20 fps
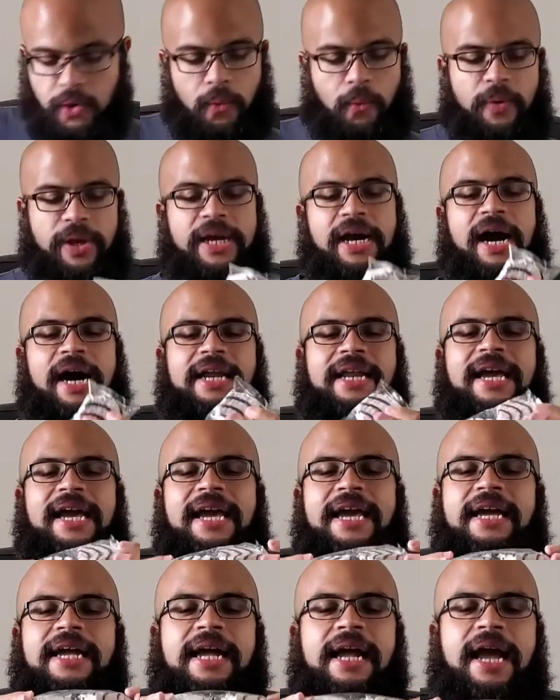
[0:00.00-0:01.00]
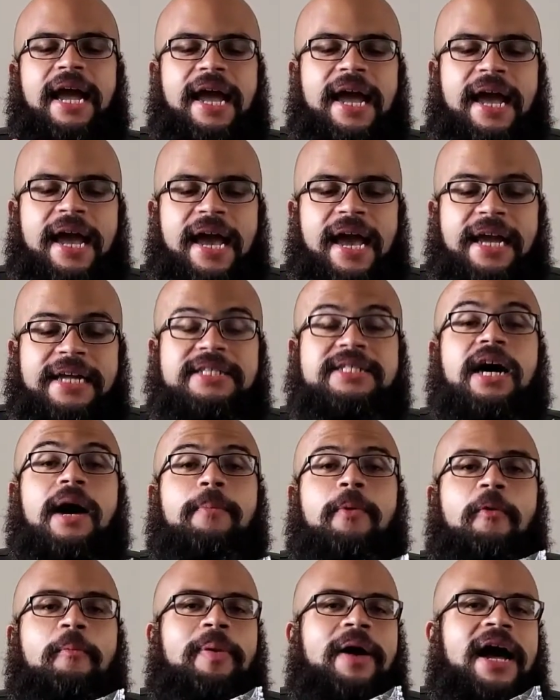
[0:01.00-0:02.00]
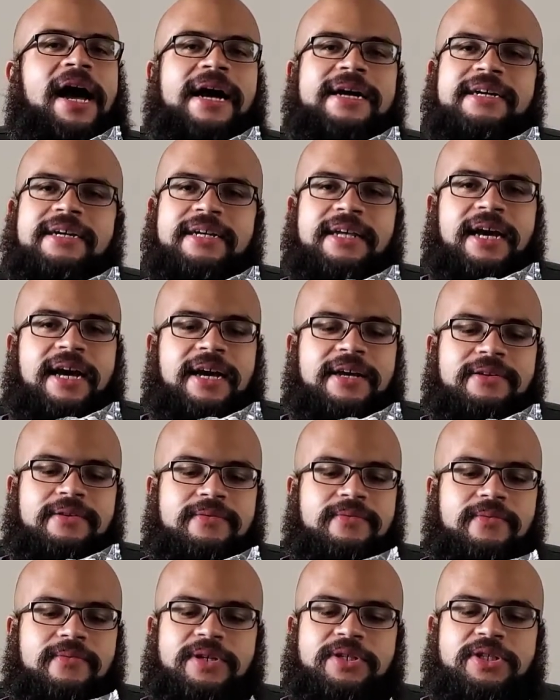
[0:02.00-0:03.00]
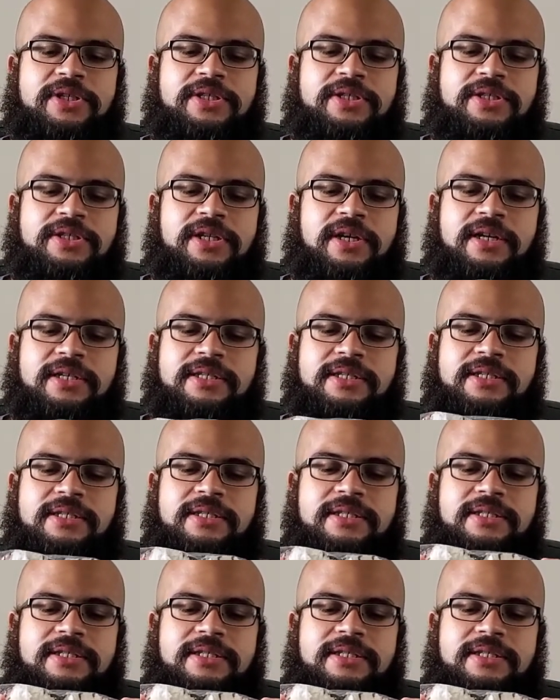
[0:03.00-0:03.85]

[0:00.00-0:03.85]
We got a double pack again, which is just